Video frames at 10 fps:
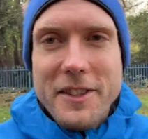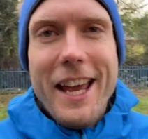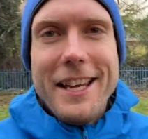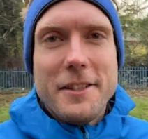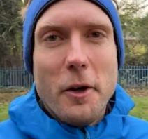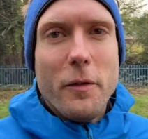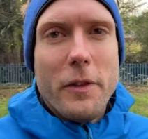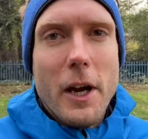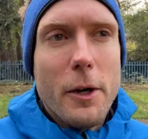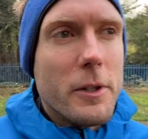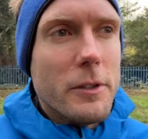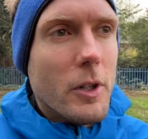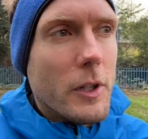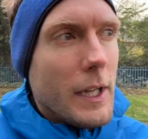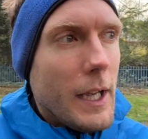test of the Hoka
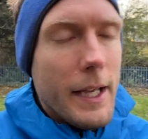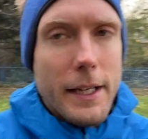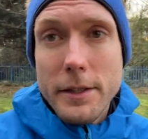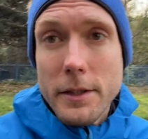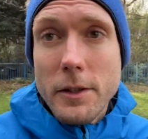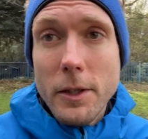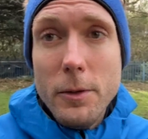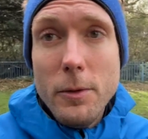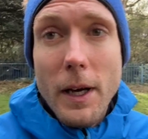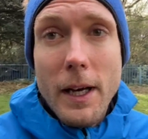Rocket X2.